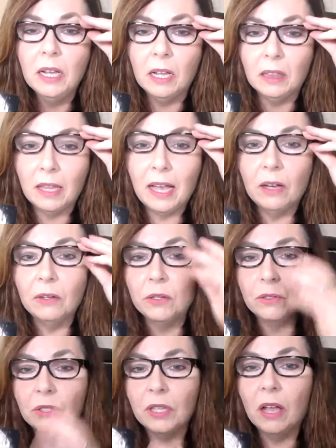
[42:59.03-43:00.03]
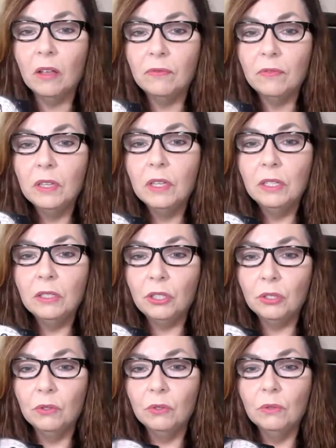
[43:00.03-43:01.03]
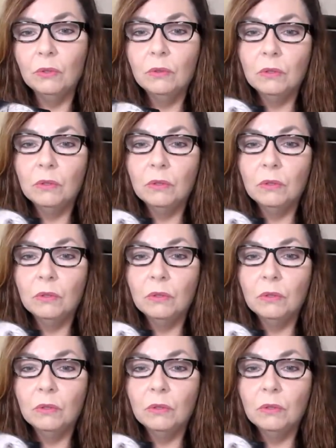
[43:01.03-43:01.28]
allow yourself to